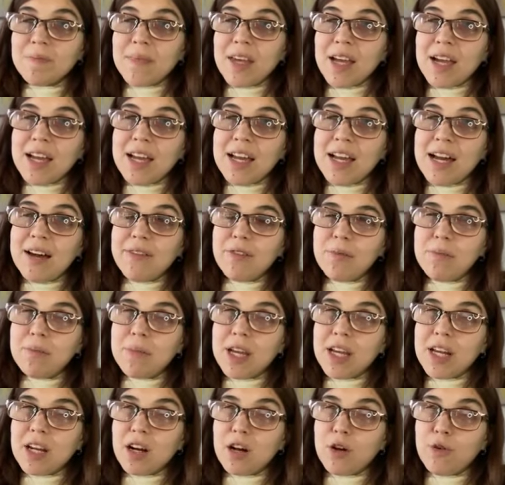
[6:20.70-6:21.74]
I haven't
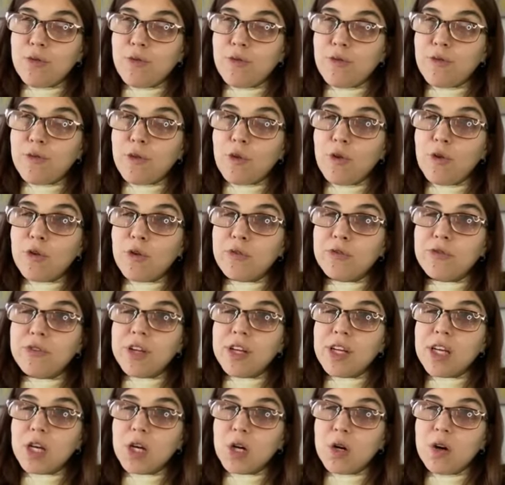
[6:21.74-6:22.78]
made a full
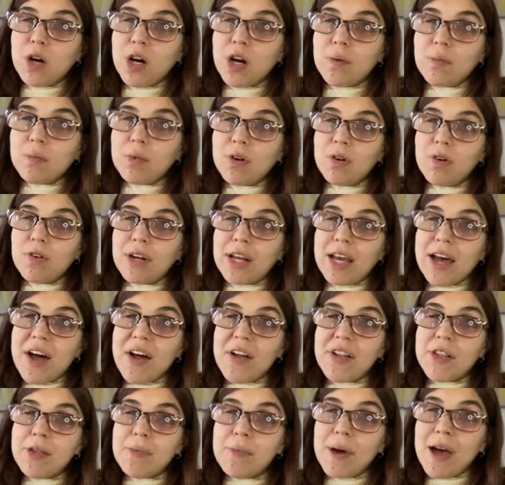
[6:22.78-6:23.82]
video on
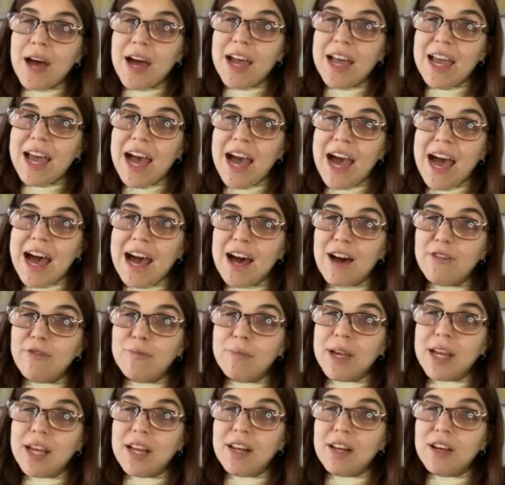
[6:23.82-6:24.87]
pronouns, but I have
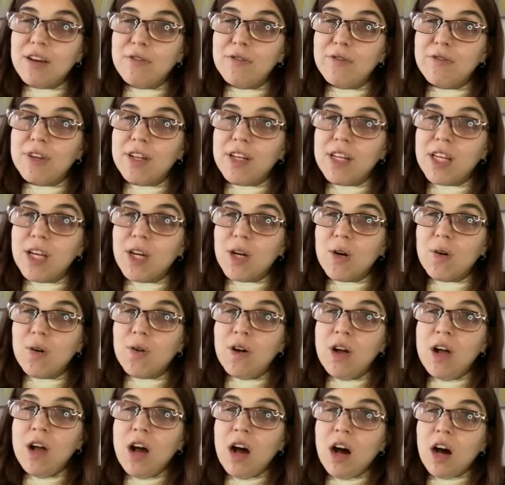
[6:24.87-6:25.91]
made a video
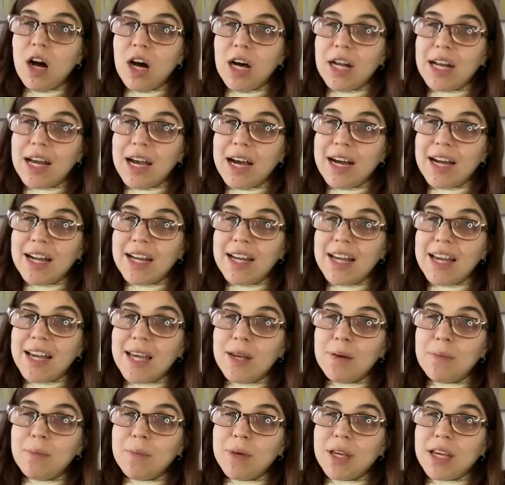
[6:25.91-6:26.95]
on I
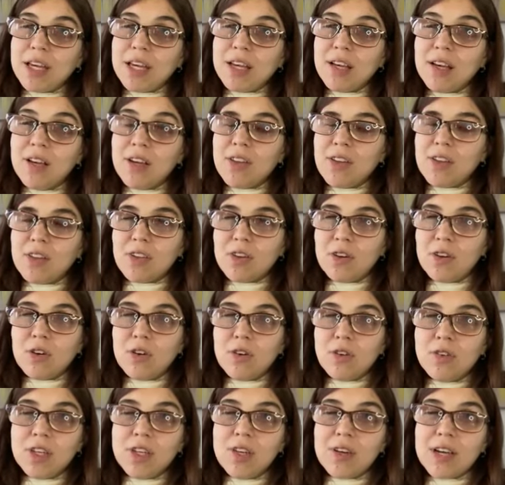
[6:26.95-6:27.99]
and me.
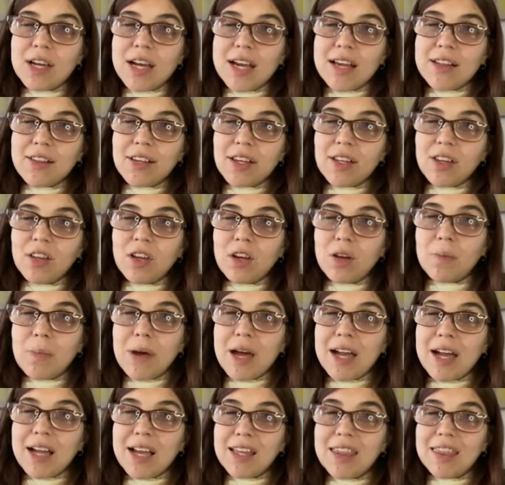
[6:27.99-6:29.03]
So you guys can look
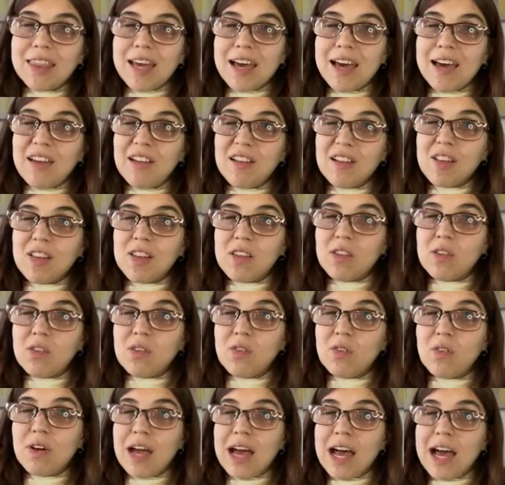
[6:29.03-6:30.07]
back at that
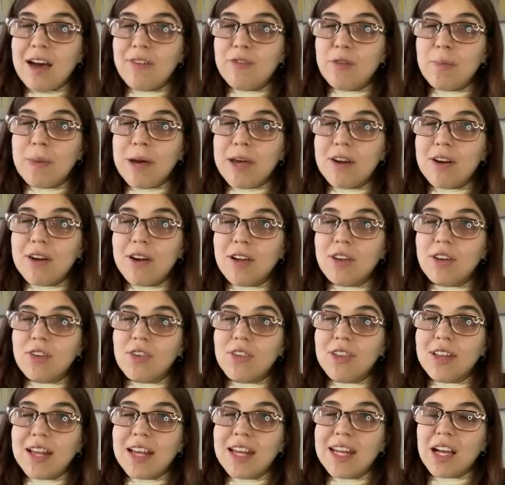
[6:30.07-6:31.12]
to have a better
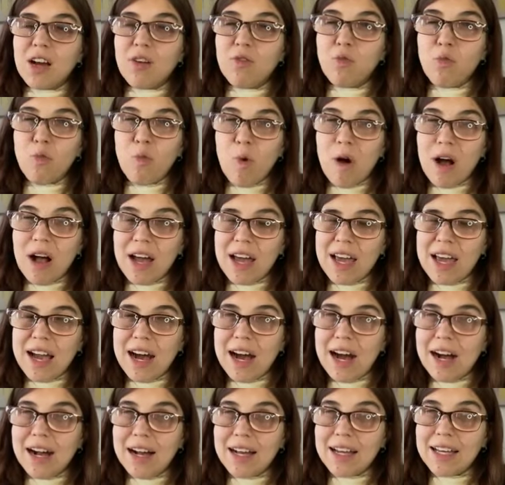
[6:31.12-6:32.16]
understanding of why
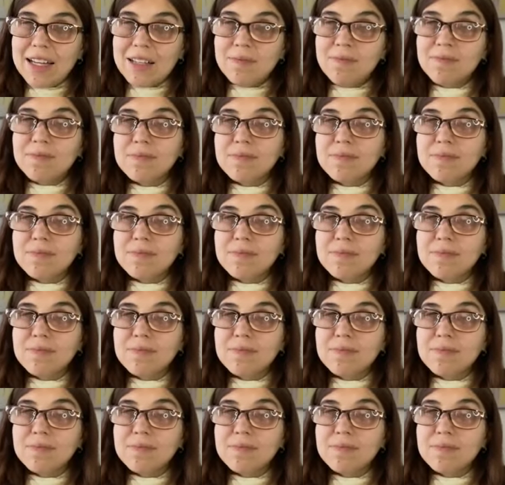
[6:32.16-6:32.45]
I